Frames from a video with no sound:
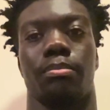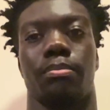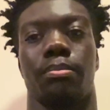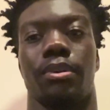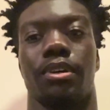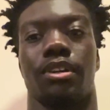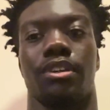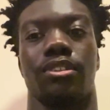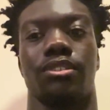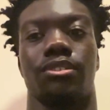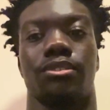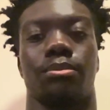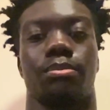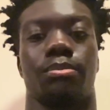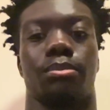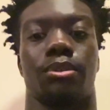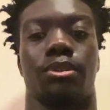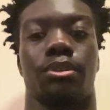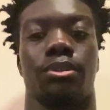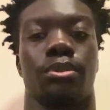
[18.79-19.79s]
Because
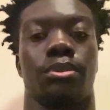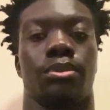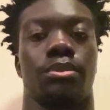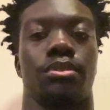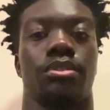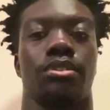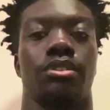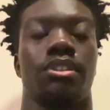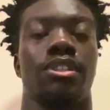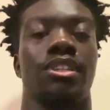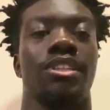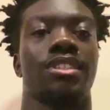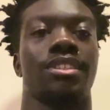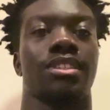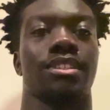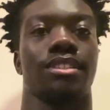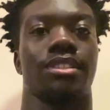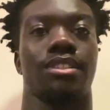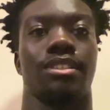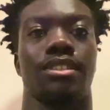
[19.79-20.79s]
bro, you need to